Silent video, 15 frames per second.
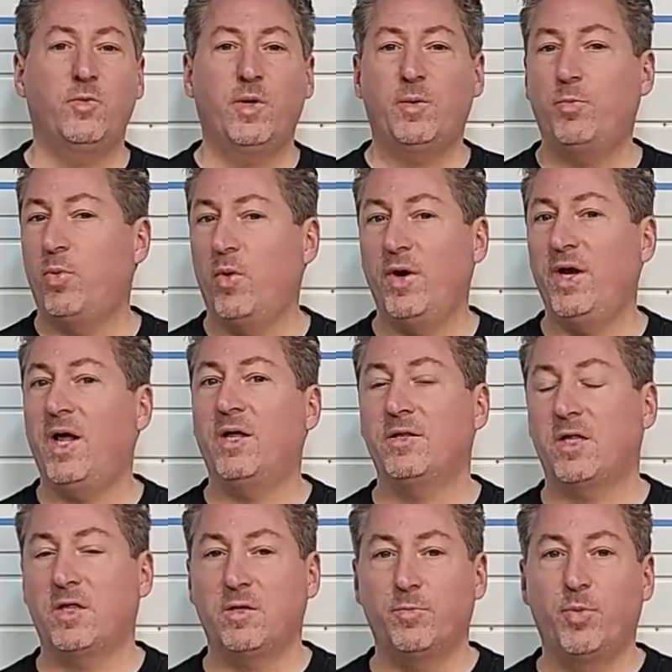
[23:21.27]
wanna point out
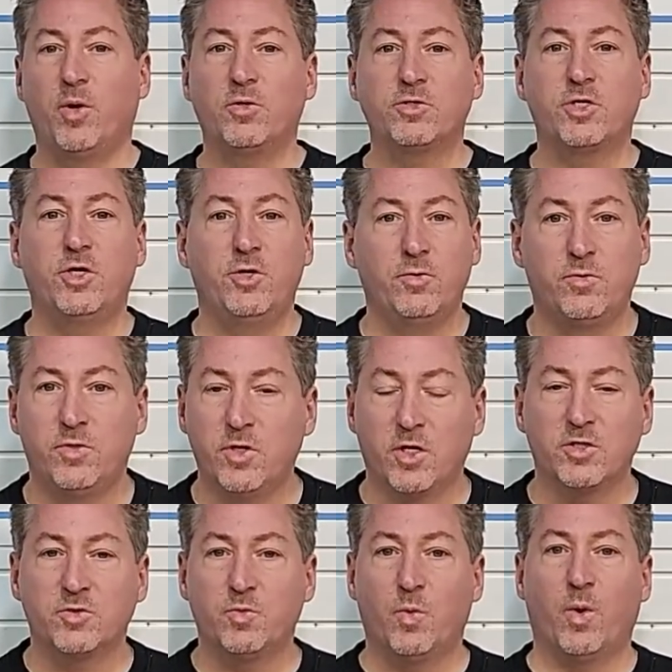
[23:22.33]
that the PulseQ
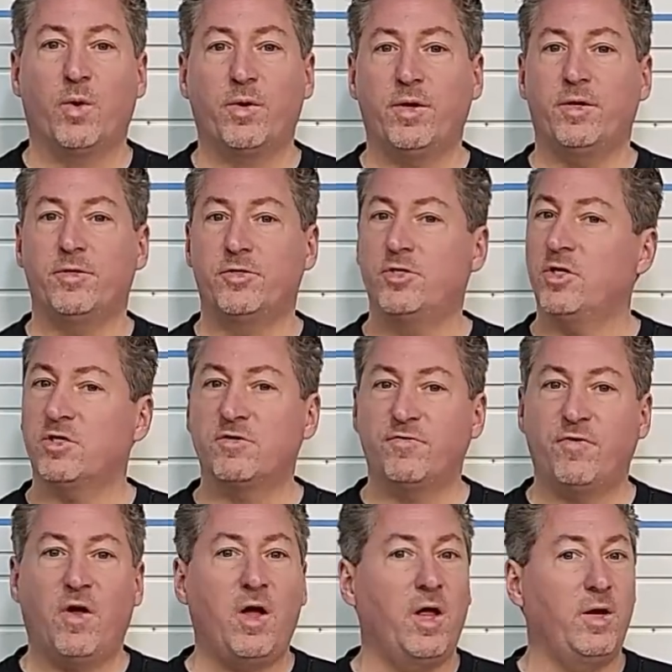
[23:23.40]
does work just
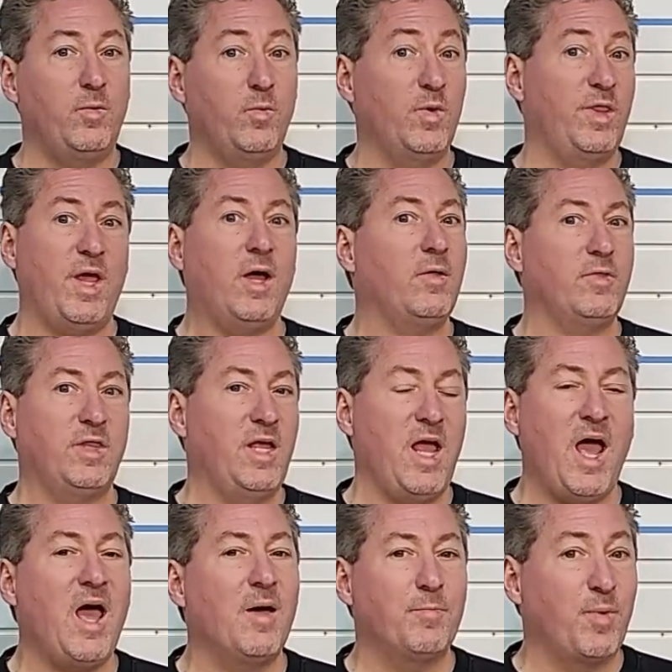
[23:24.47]
fine without the
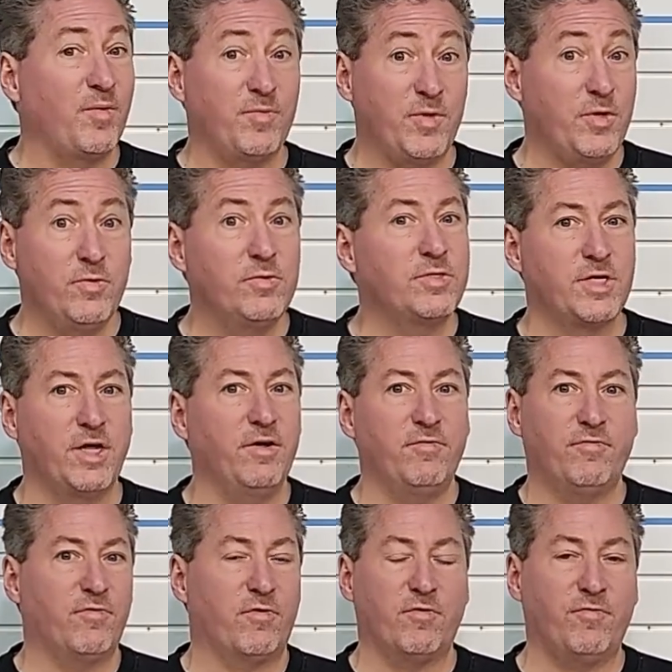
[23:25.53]
app. I've been using it
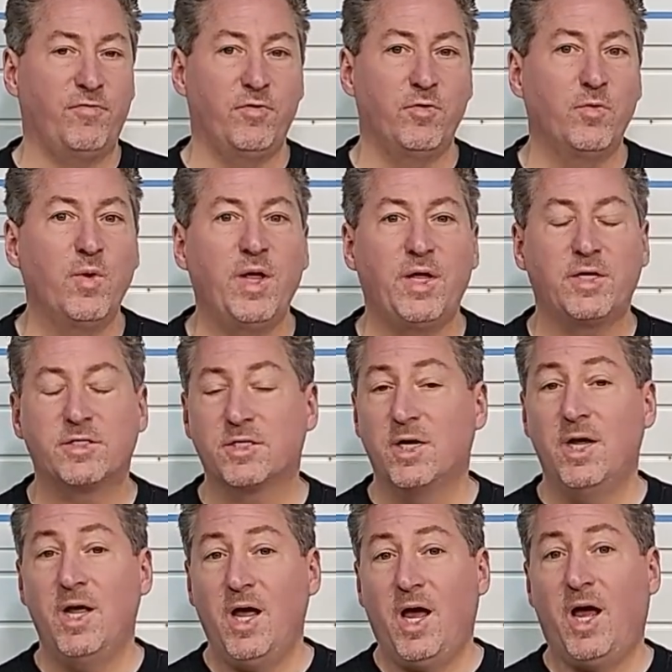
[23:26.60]
for a few weeks
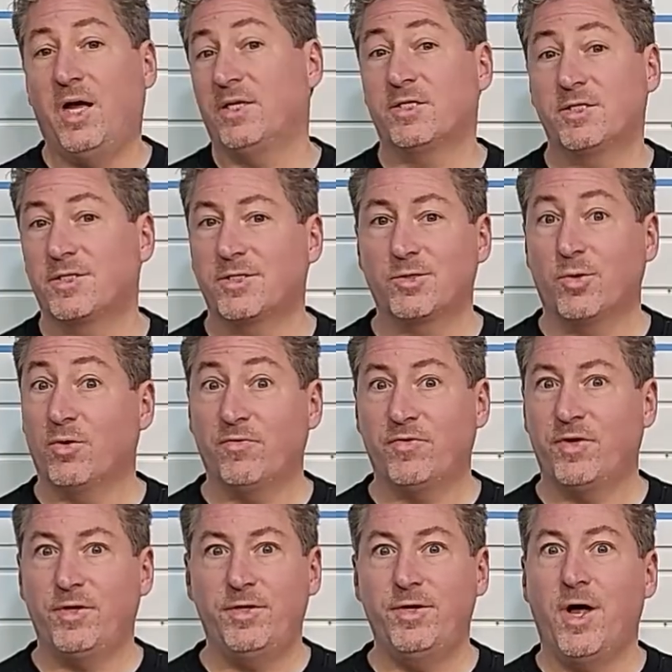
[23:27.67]
as sort of
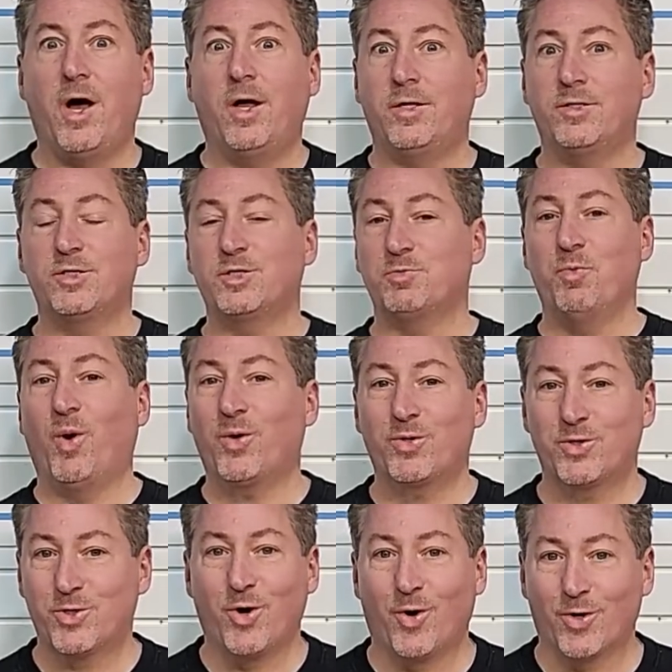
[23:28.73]
a non-smart
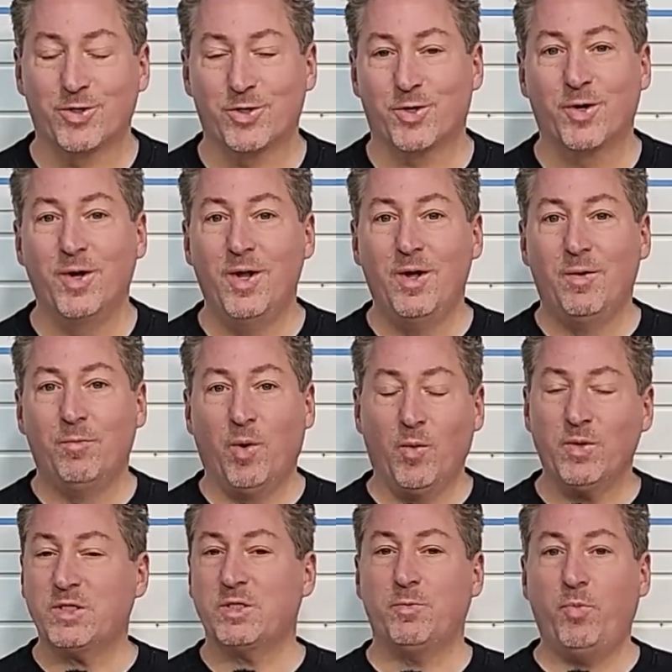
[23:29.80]
charger. But
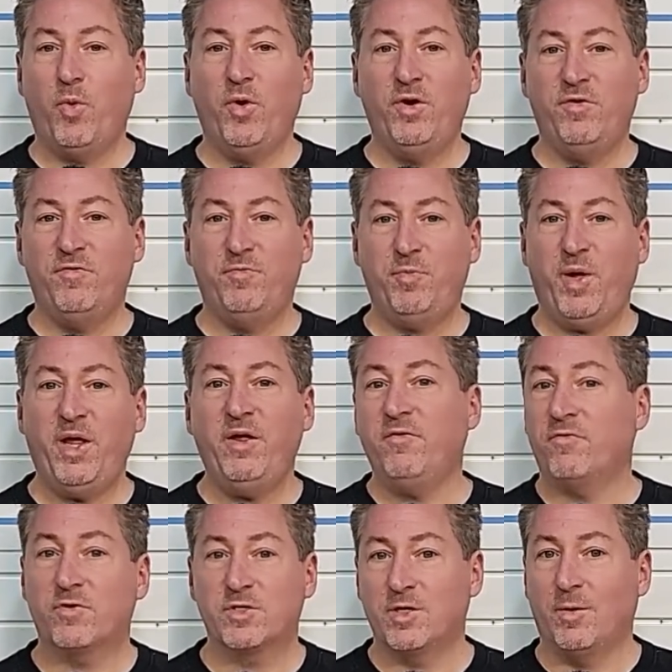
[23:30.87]
what's the point of paying
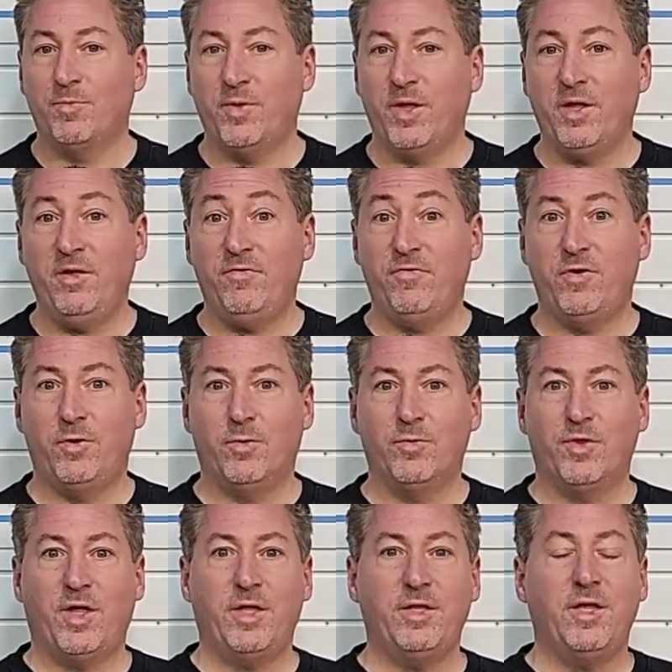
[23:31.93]
for something if you don't
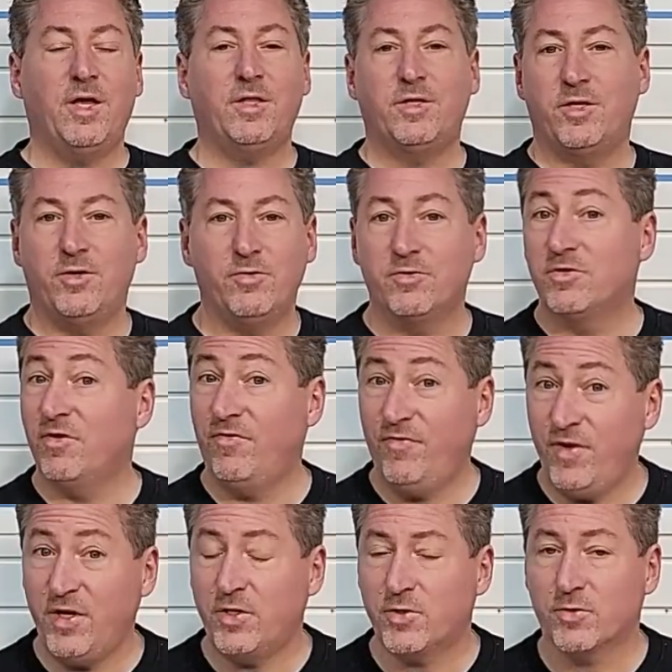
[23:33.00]
then get to use the
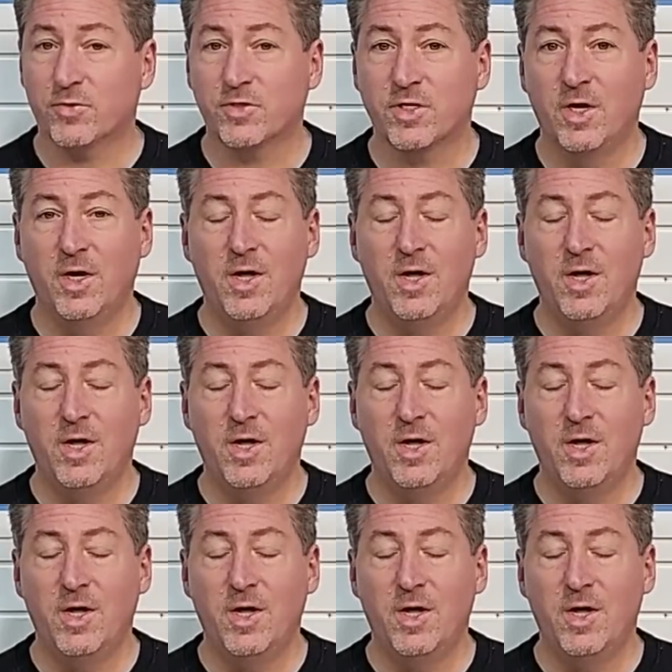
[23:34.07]
features?